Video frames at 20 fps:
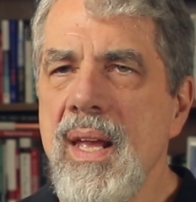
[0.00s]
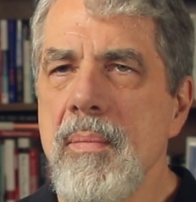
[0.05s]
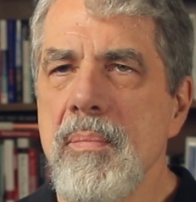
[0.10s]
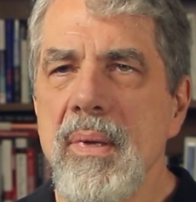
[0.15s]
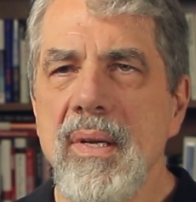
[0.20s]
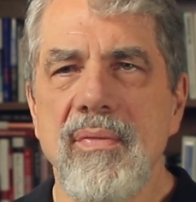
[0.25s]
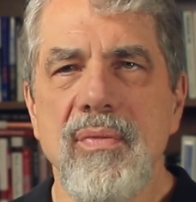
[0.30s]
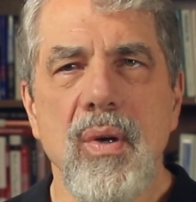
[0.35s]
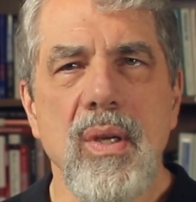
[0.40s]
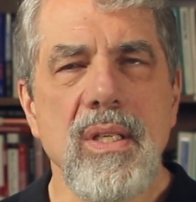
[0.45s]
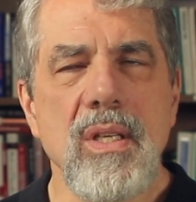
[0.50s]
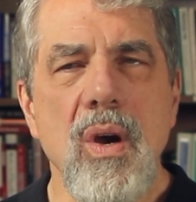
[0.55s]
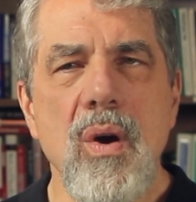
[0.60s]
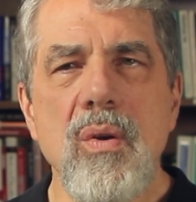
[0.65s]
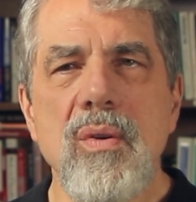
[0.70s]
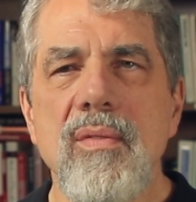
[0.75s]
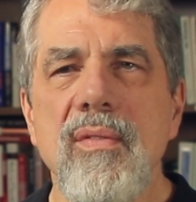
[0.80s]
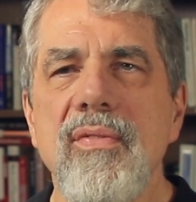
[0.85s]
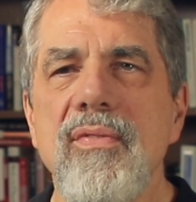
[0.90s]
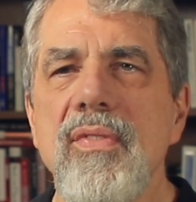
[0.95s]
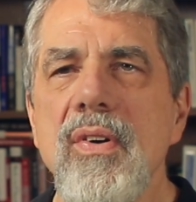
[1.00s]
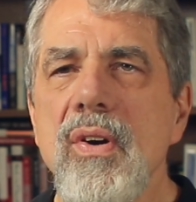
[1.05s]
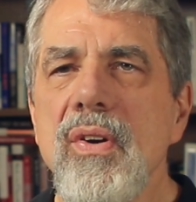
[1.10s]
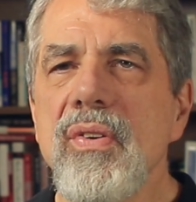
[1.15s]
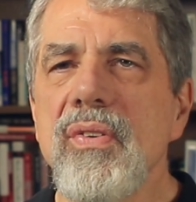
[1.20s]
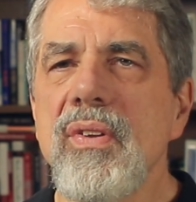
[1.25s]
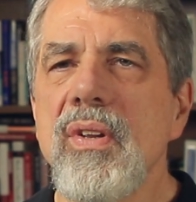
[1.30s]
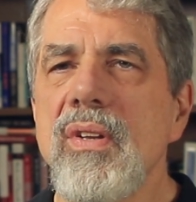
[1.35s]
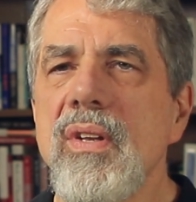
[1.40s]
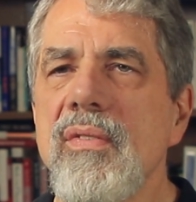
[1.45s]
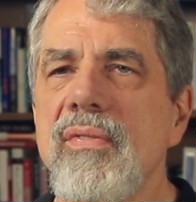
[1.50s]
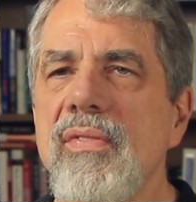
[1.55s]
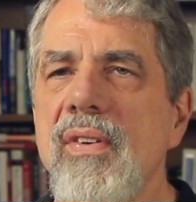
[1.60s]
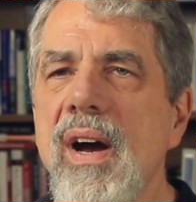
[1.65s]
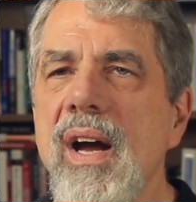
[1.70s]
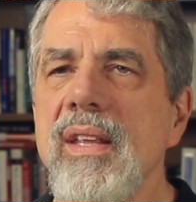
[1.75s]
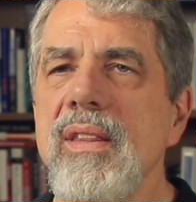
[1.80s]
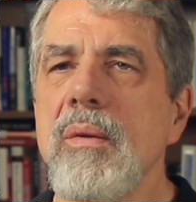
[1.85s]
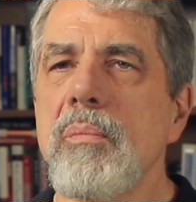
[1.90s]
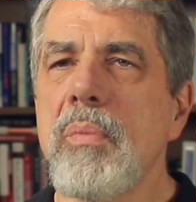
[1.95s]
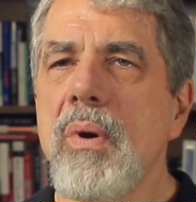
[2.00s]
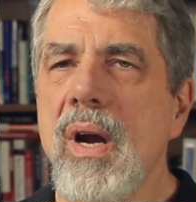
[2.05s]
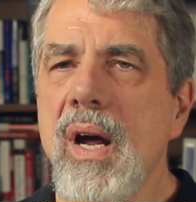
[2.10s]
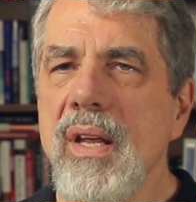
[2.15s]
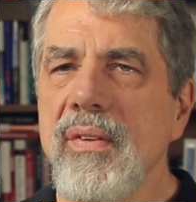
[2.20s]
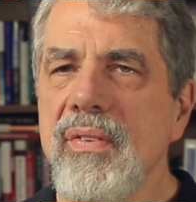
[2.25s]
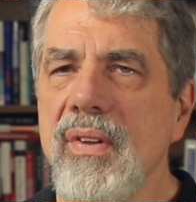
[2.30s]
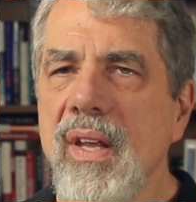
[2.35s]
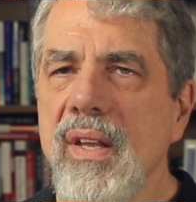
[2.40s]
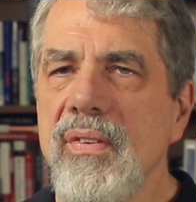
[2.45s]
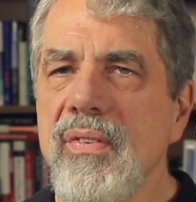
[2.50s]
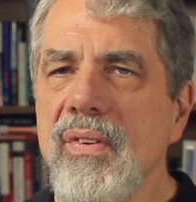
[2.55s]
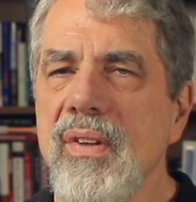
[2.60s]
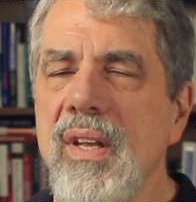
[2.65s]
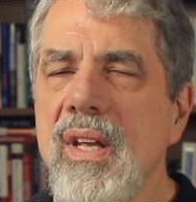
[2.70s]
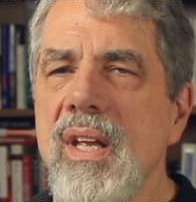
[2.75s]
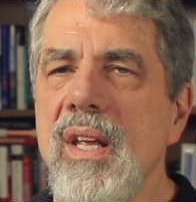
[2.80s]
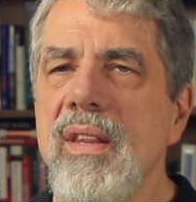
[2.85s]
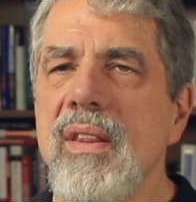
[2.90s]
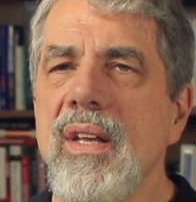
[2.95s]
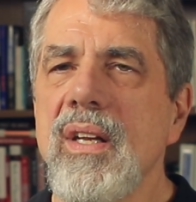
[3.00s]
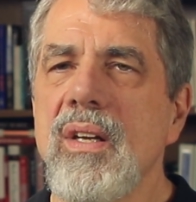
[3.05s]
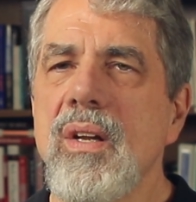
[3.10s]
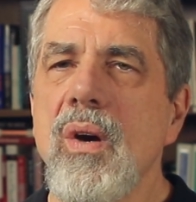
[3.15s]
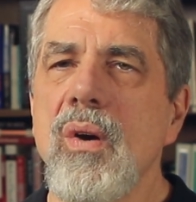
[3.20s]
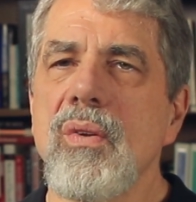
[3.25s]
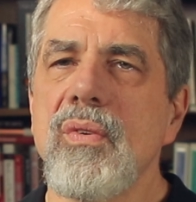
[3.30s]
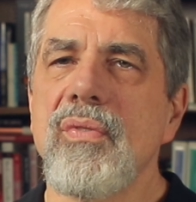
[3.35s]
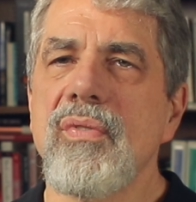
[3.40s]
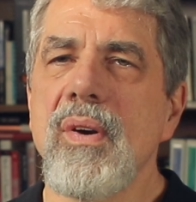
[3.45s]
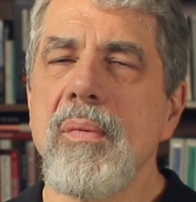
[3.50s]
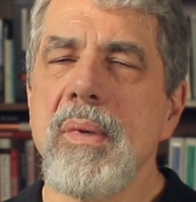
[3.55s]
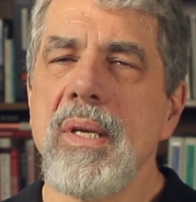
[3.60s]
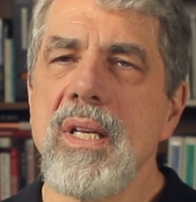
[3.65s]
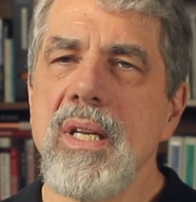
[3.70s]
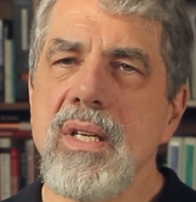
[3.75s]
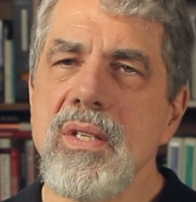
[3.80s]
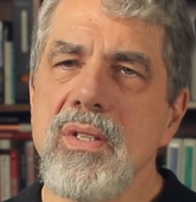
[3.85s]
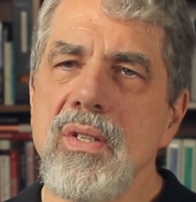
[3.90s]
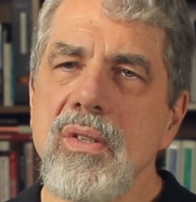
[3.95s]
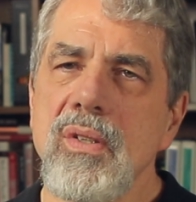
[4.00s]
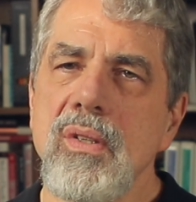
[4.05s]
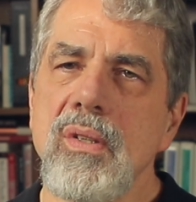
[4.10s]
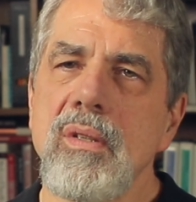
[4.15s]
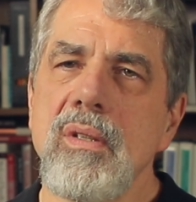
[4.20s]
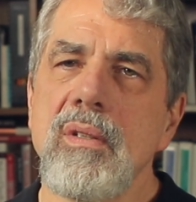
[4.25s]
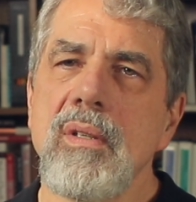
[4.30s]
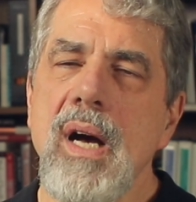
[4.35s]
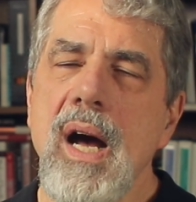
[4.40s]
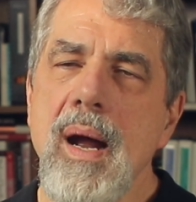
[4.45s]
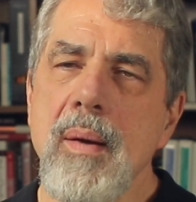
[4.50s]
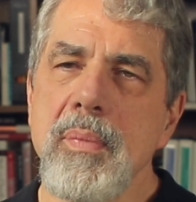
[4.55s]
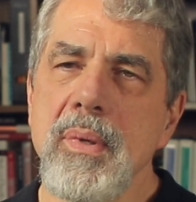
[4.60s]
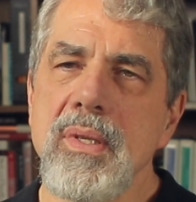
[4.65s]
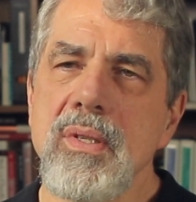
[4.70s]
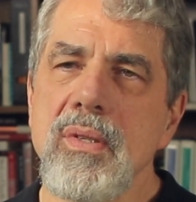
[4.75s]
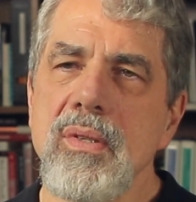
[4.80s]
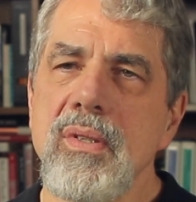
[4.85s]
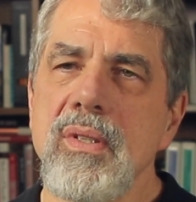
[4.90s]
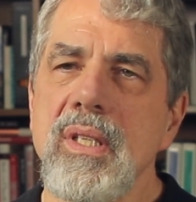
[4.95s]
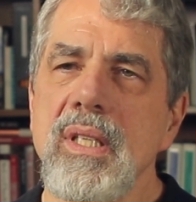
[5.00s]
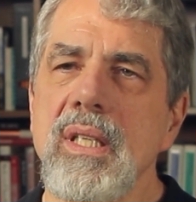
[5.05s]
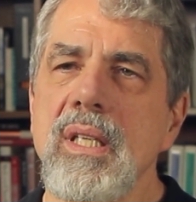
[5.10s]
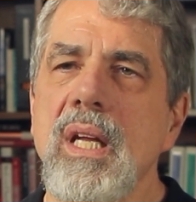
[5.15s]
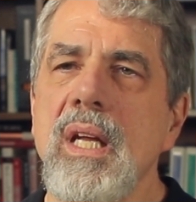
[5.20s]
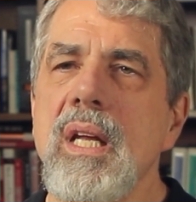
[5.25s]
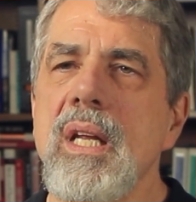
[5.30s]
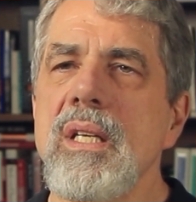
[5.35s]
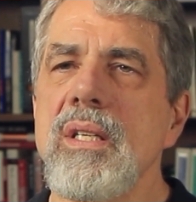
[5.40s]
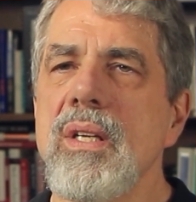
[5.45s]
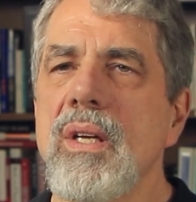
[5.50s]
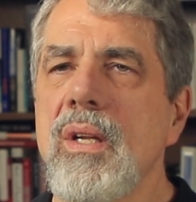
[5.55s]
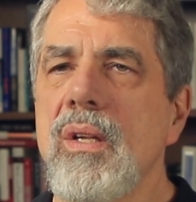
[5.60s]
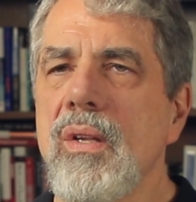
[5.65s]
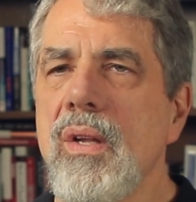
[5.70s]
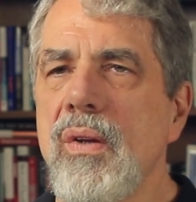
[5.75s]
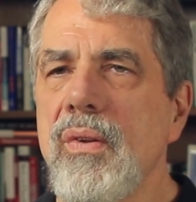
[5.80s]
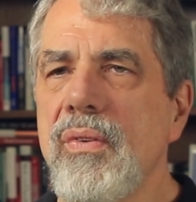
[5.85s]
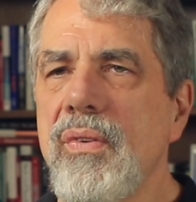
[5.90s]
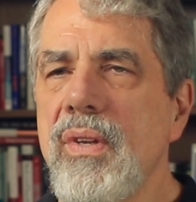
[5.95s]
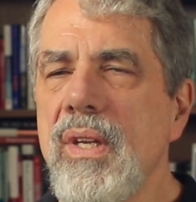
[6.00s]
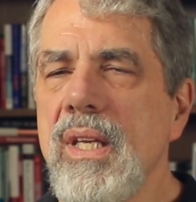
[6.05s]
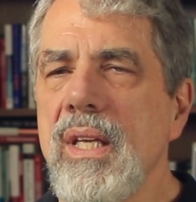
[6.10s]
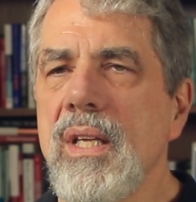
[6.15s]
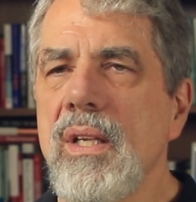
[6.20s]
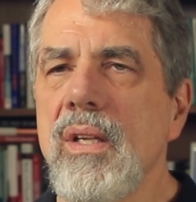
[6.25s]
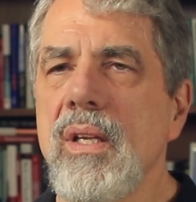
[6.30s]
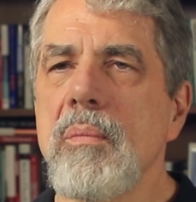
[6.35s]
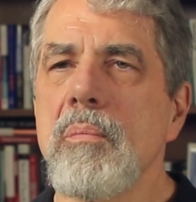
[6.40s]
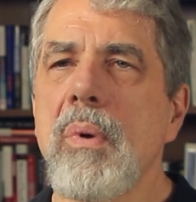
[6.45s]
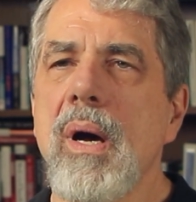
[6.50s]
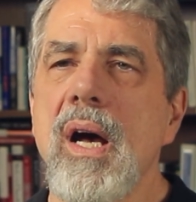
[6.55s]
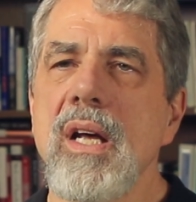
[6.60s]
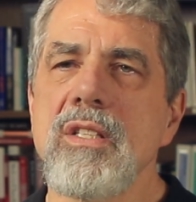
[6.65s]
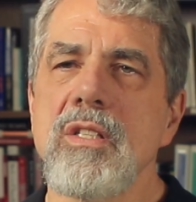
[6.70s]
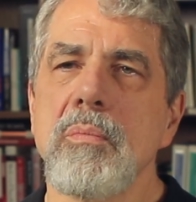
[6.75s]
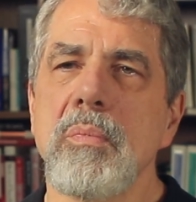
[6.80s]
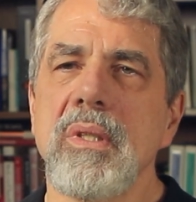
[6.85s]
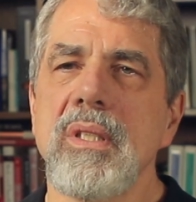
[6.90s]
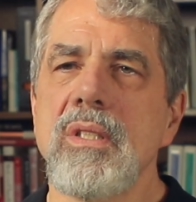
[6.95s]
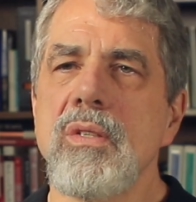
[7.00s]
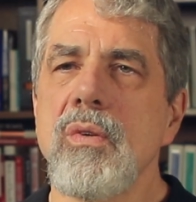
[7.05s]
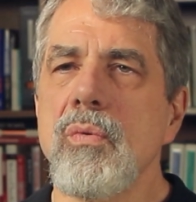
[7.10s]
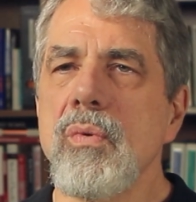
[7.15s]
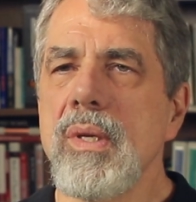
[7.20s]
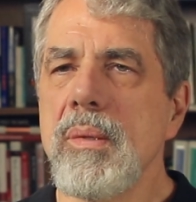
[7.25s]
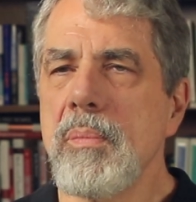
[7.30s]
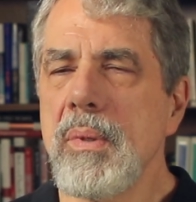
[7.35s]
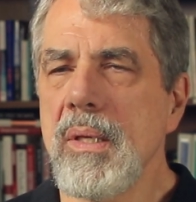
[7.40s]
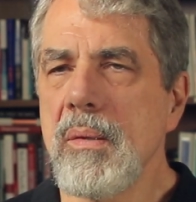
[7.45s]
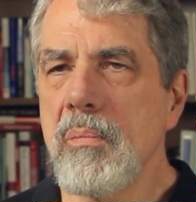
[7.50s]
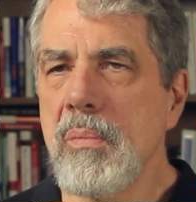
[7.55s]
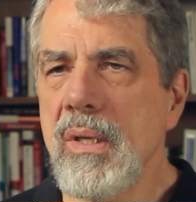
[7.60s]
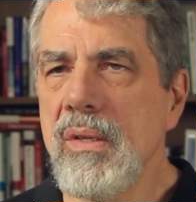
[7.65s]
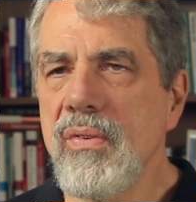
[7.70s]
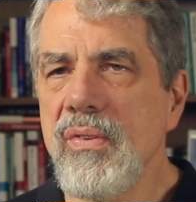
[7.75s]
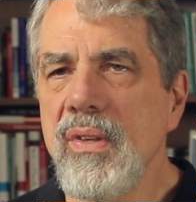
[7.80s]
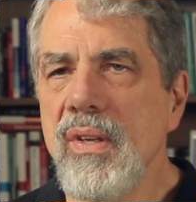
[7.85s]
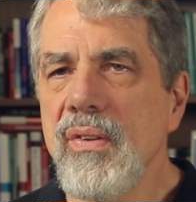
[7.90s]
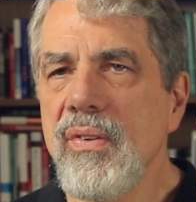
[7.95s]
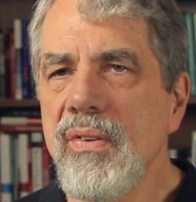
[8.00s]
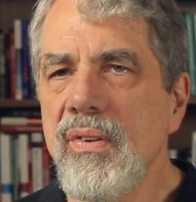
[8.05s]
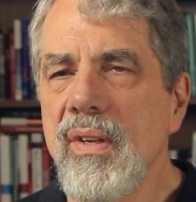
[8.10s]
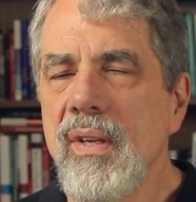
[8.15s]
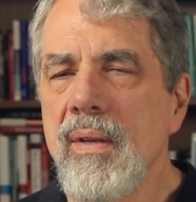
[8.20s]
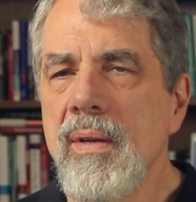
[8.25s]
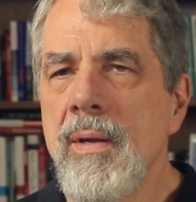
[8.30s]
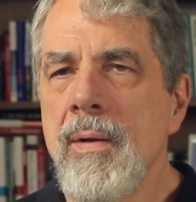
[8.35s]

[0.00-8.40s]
But if we don't first define the process that goes from initial opportunity to closed deal and possibly to repeat business,